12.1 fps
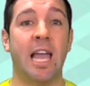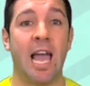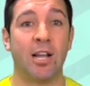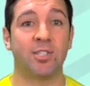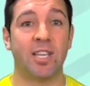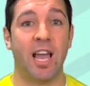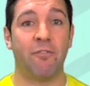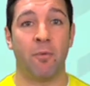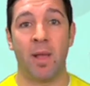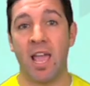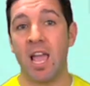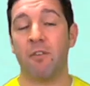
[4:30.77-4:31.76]
Outside
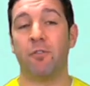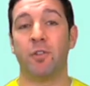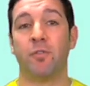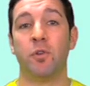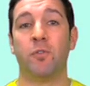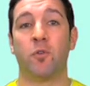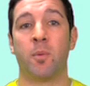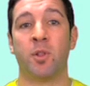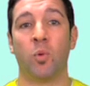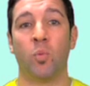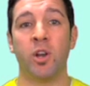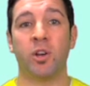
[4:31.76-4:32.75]
from a handful of new
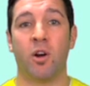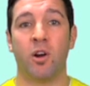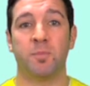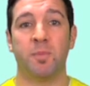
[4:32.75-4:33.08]
Formula One cars